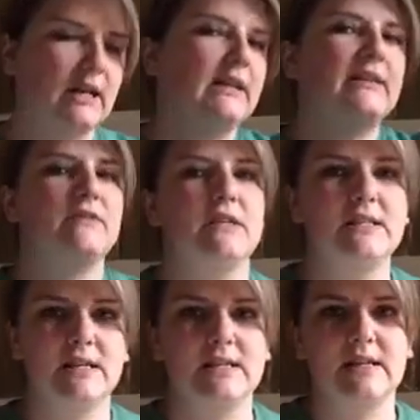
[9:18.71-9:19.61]
a lot of these
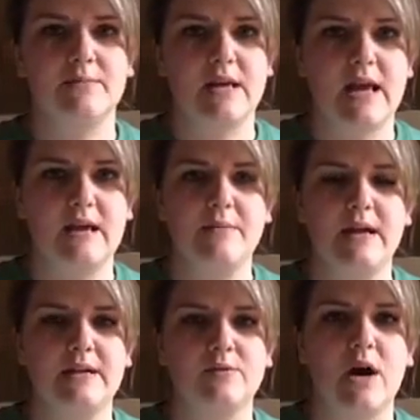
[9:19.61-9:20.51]
things can be
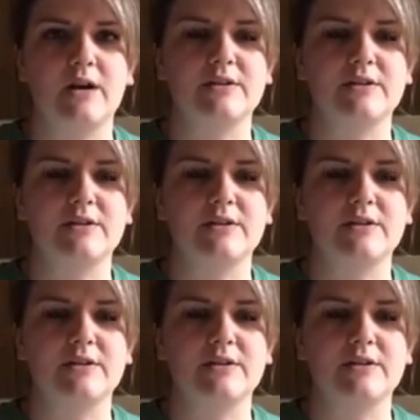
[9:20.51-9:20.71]
handmade as well.